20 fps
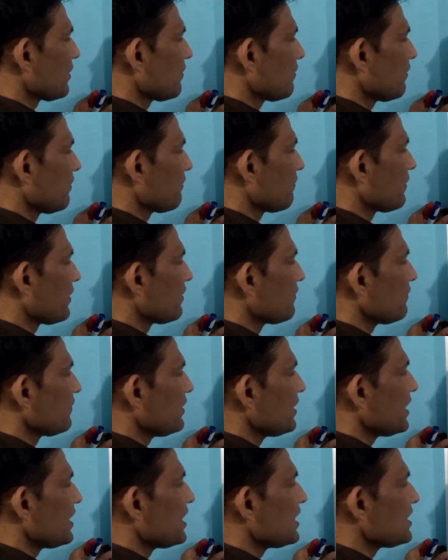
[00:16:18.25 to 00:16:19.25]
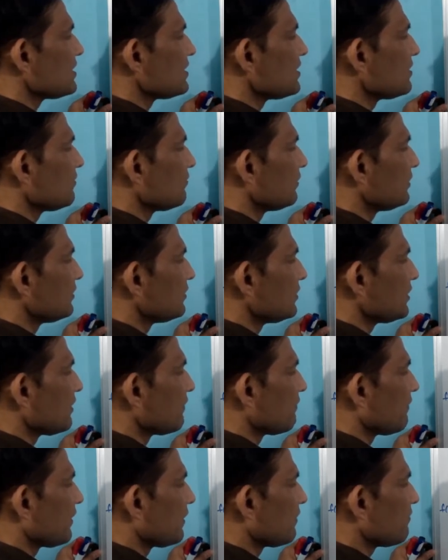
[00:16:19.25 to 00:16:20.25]
F of a is equal to
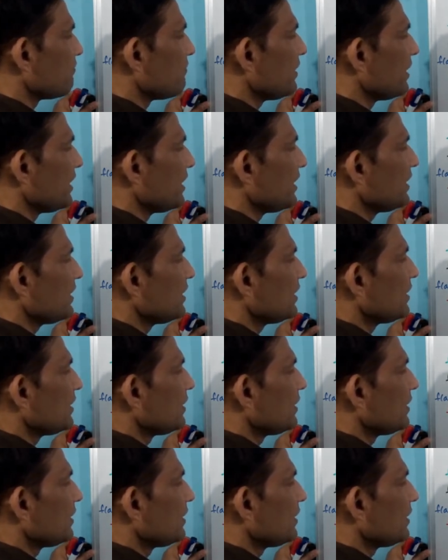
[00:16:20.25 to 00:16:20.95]
f of b